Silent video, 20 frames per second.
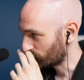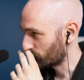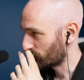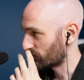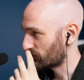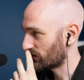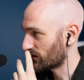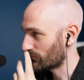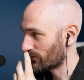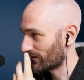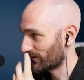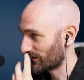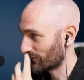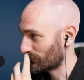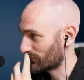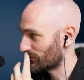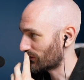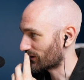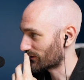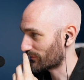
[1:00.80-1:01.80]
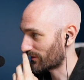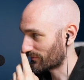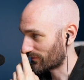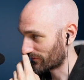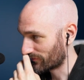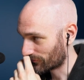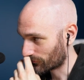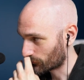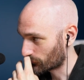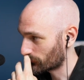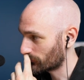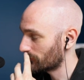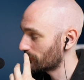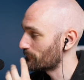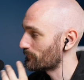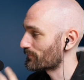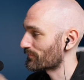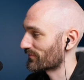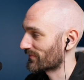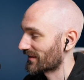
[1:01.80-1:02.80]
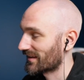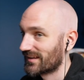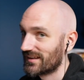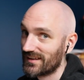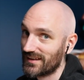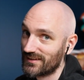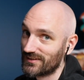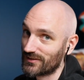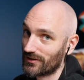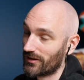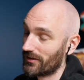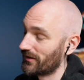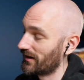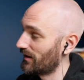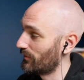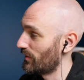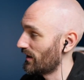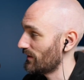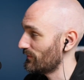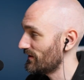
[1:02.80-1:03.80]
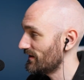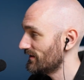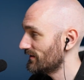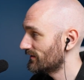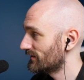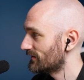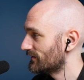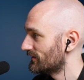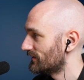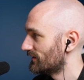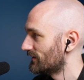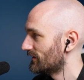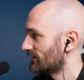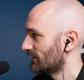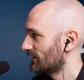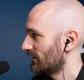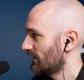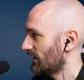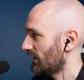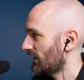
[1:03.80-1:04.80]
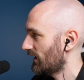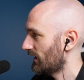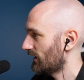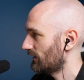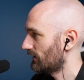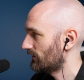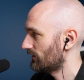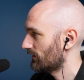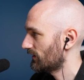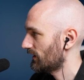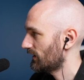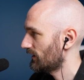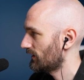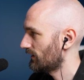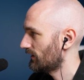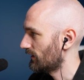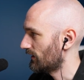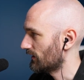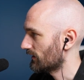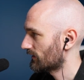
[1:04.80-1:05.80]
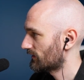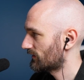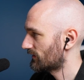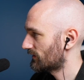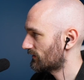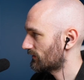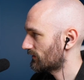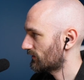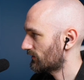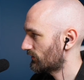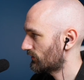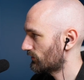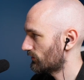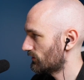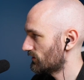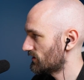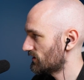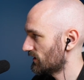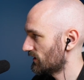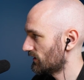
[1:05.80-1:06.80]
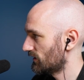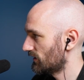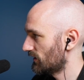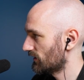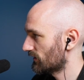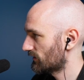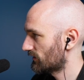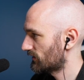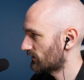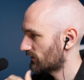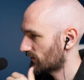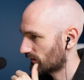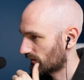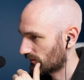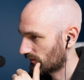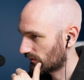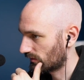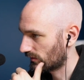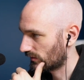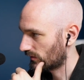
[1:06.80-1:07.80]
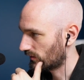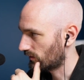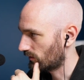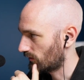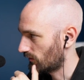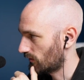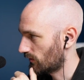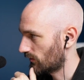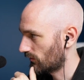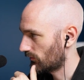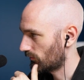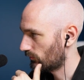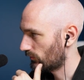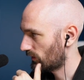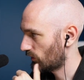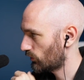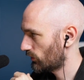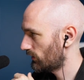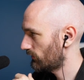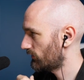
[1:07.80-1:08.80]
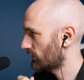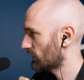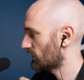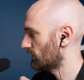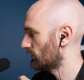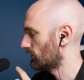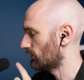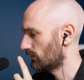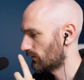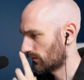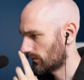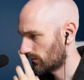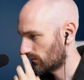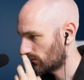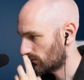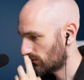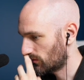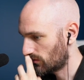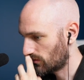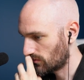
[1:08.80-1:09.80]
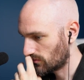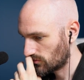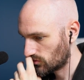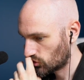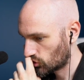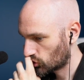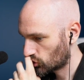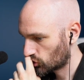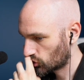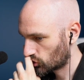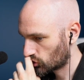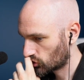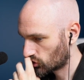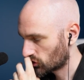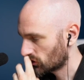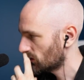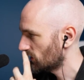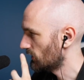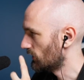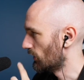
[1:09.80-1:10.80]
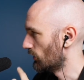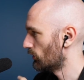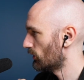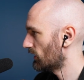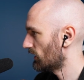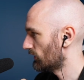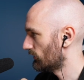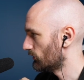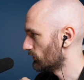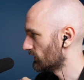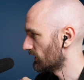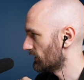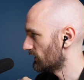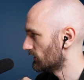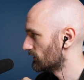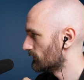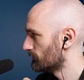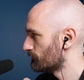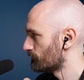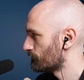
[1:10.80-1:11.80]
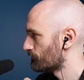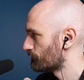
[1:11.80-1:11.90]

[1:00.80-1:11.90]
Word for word: wondering about that we talked about before, it's all there, baby. And there's an index, search index. Um, I wonder if I can... No, I'll do it later.